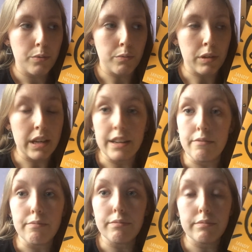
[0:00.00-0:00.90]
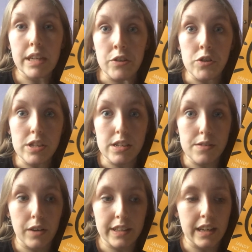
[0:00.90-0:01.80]
really interested to
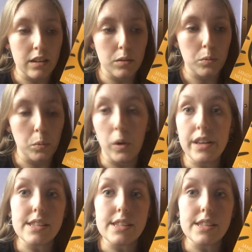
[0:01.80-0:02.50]
find out what